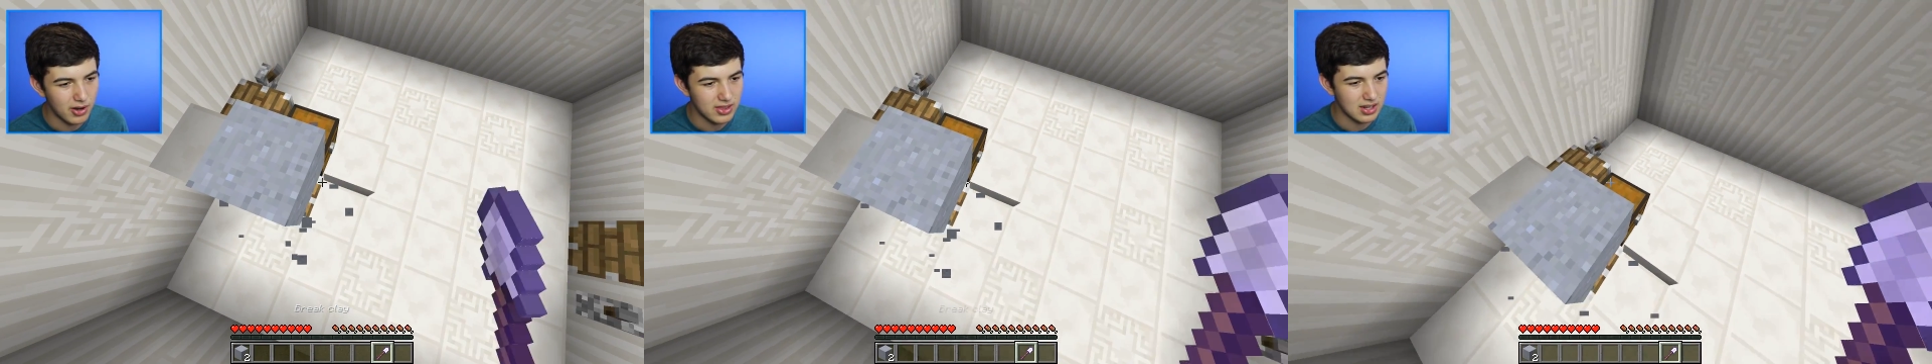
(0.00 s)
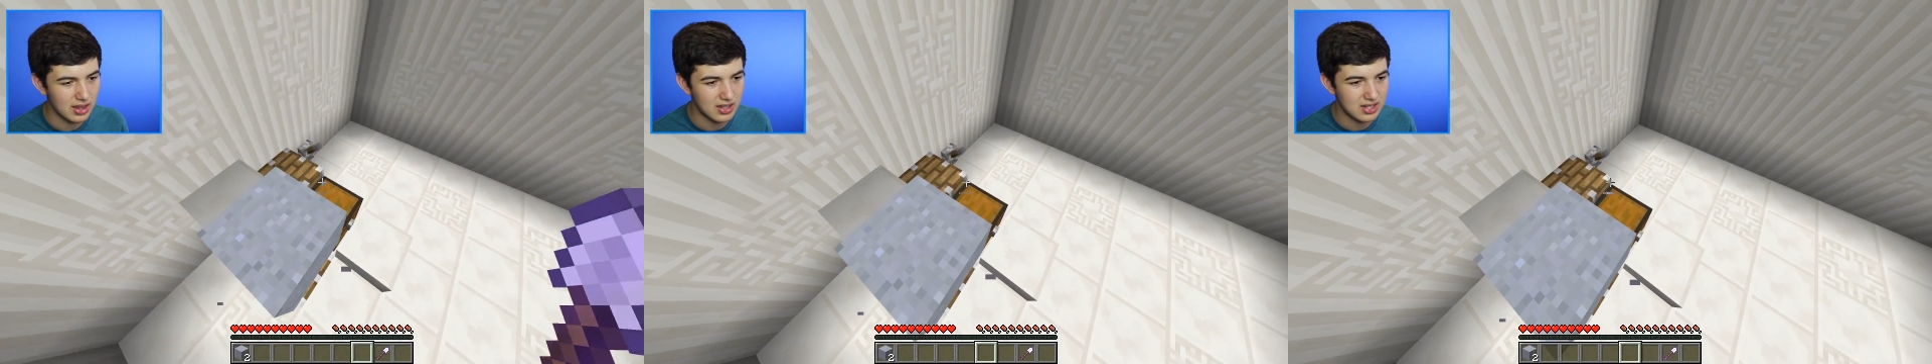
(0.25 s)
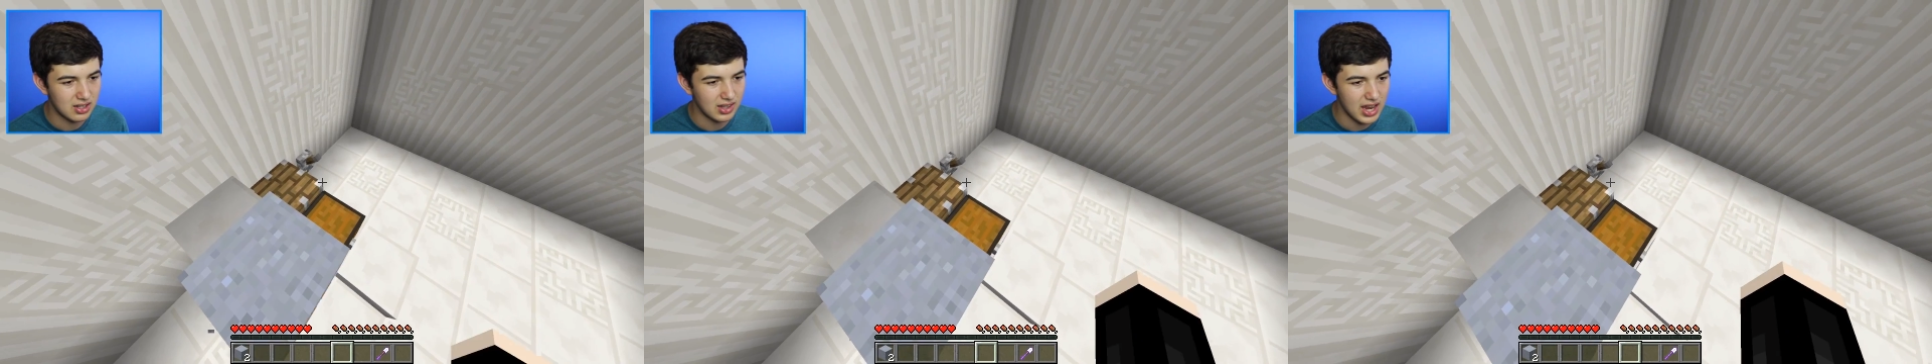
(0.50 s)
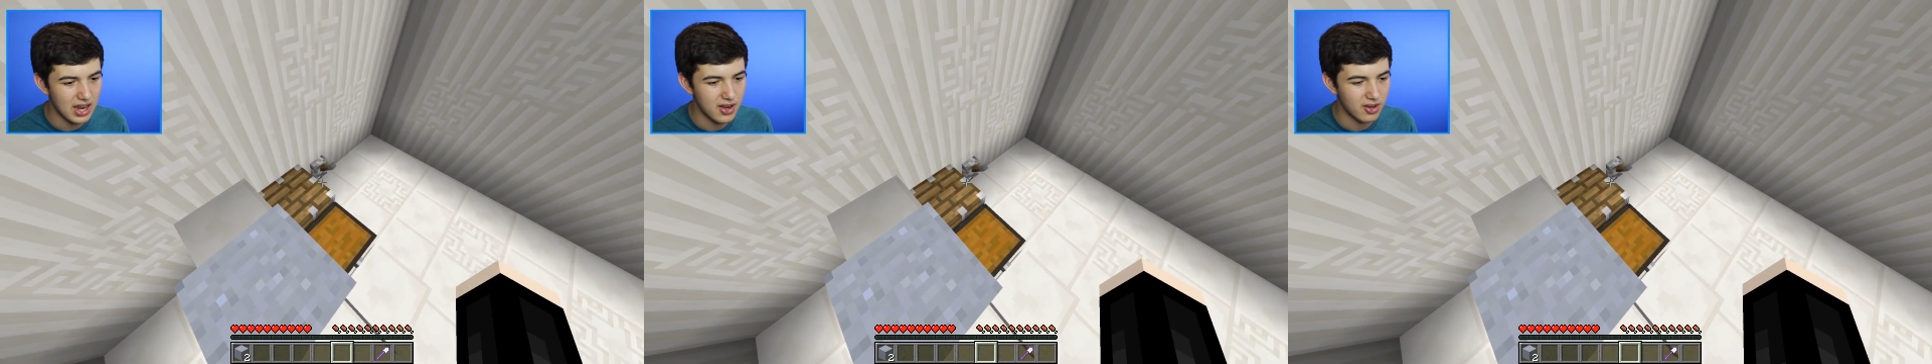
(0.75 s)
or the this
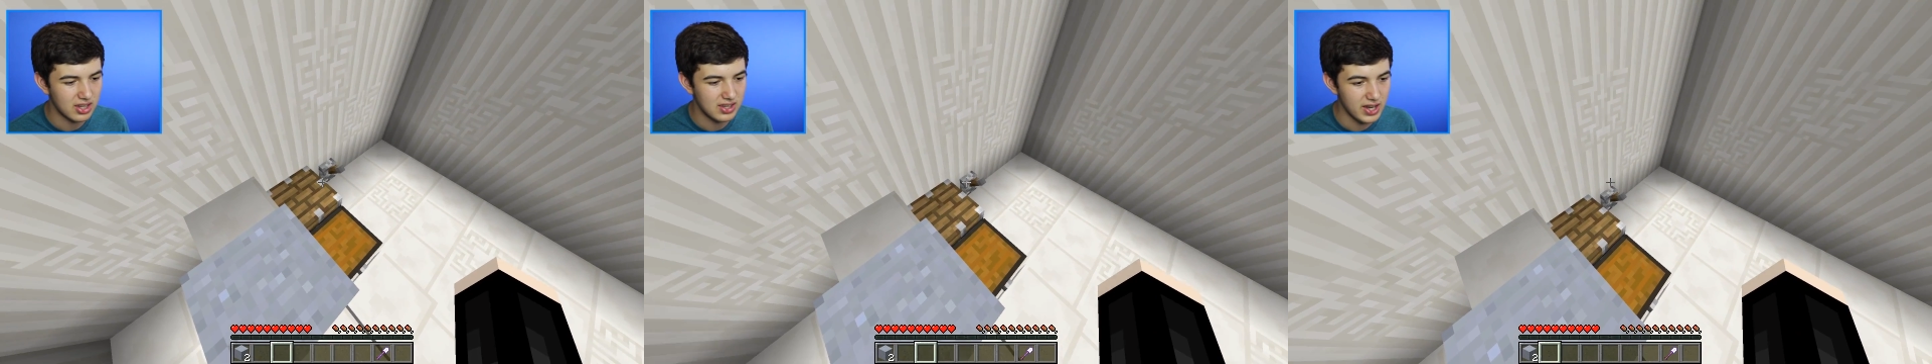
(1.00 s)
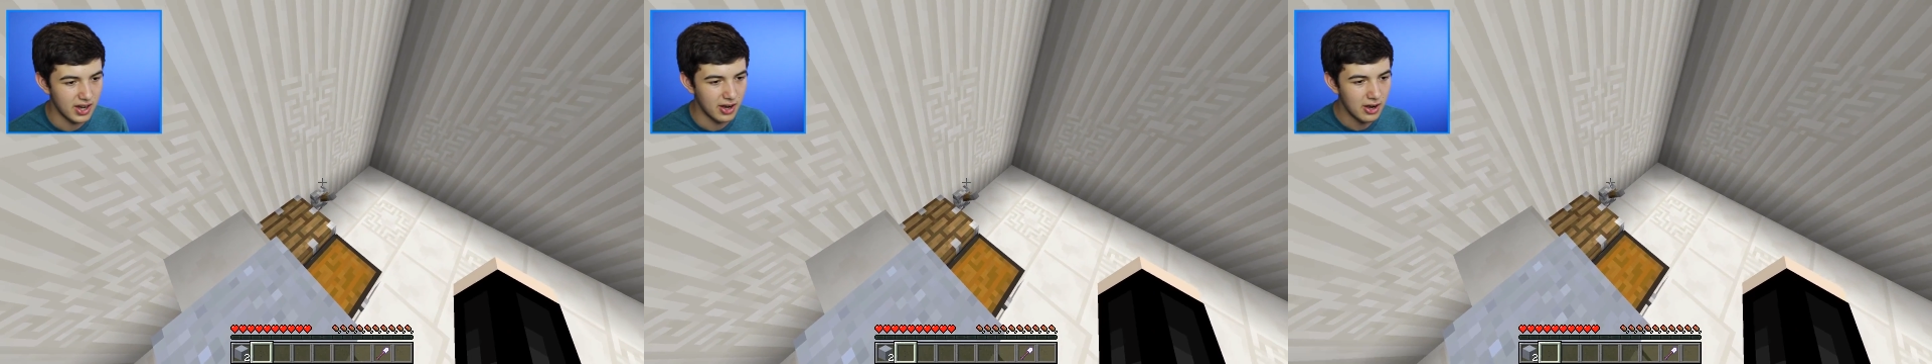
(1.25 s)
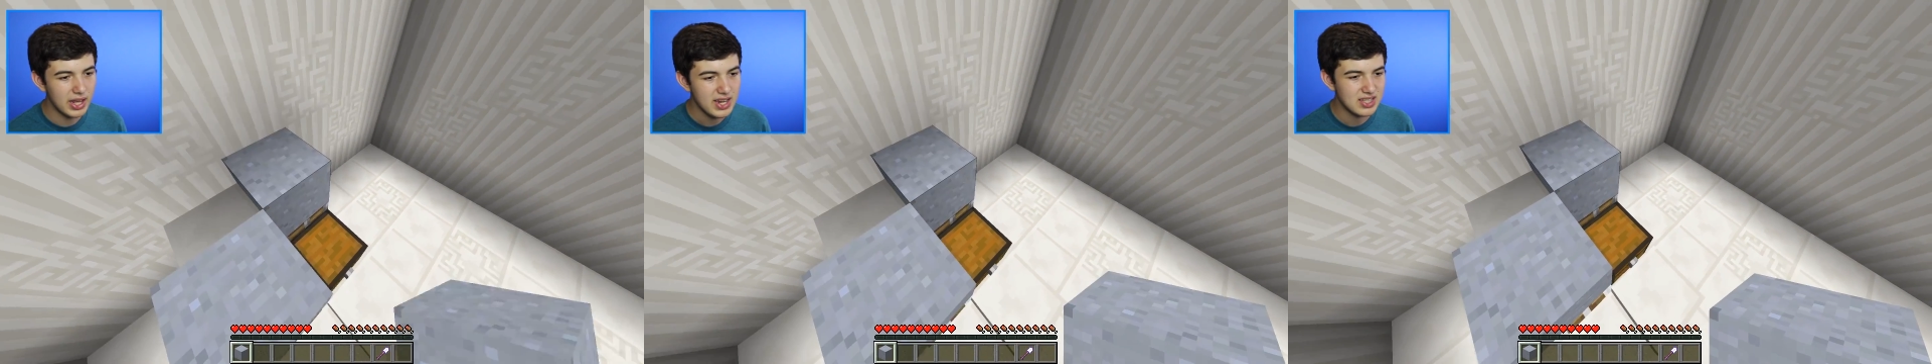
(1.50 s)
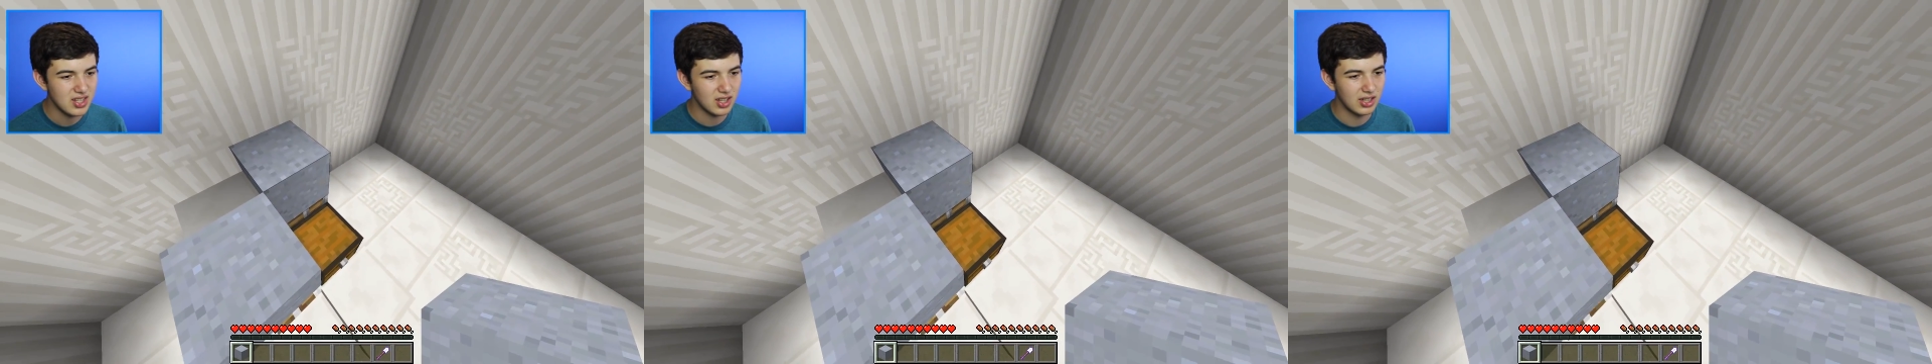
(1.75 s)
clay under here,
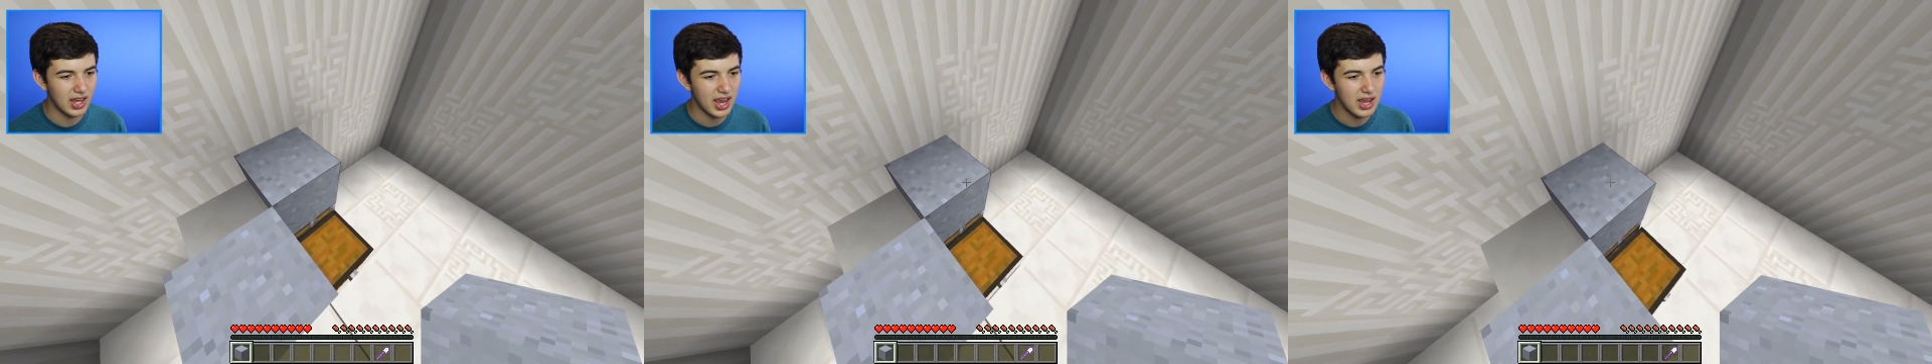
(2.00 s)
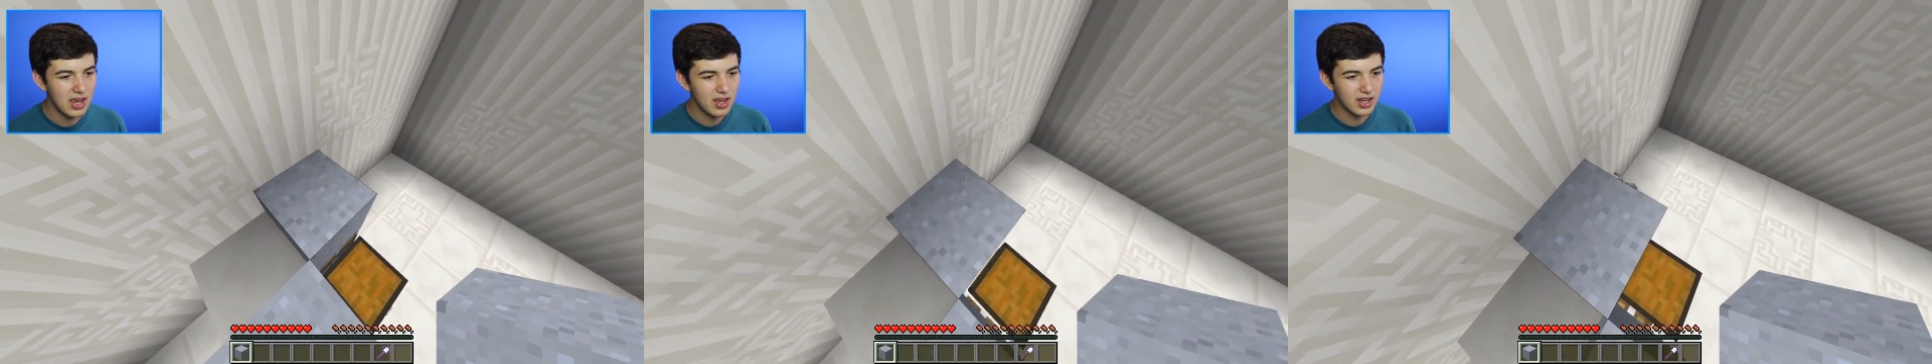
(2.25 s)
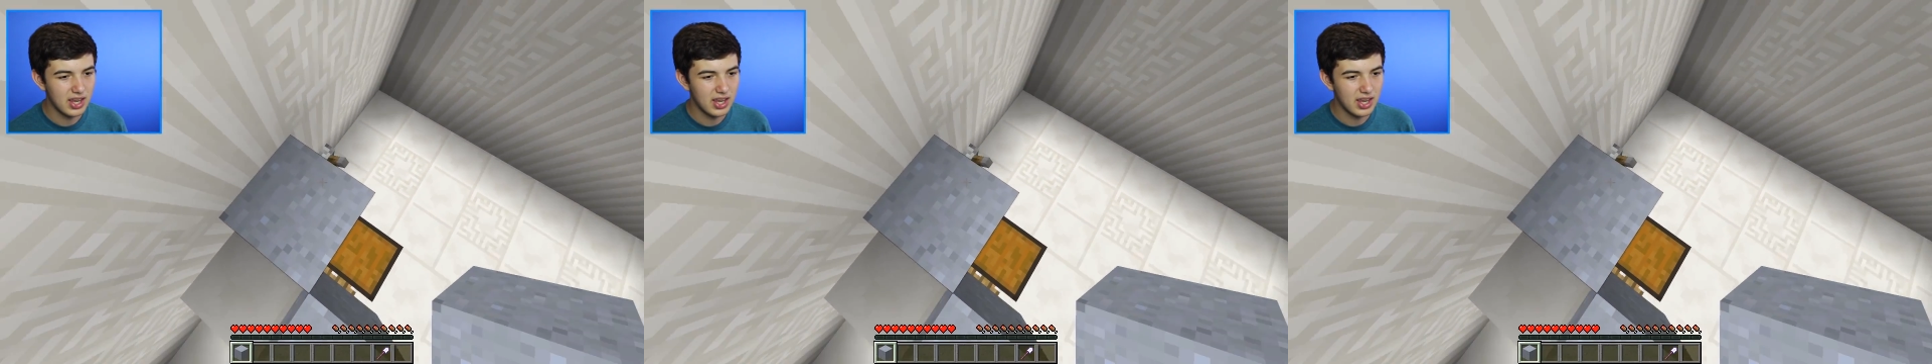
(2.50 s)
place the clay,